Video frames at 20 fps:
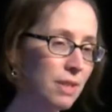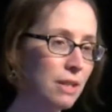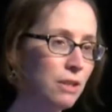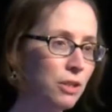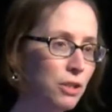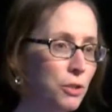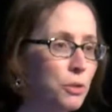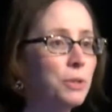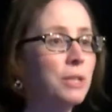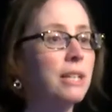
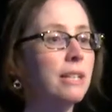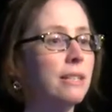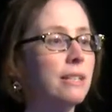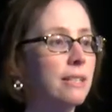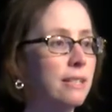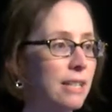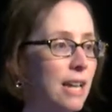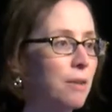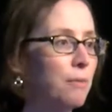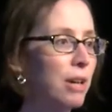using
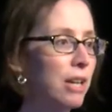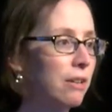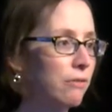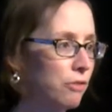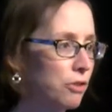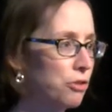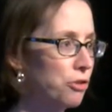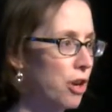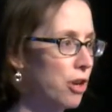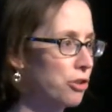this statewide
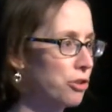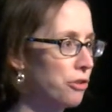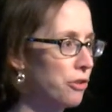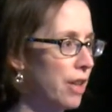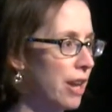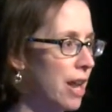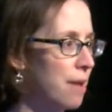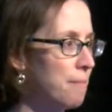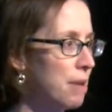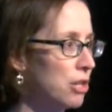infrastructure
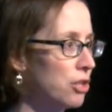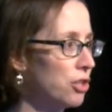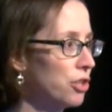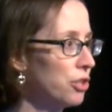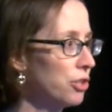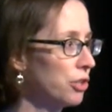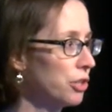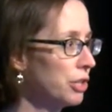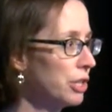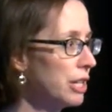that I
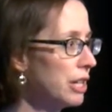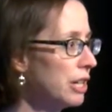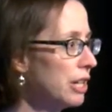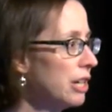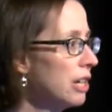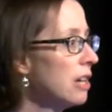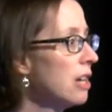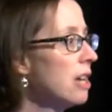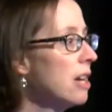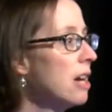mentioned
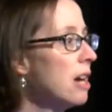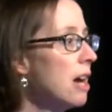earlier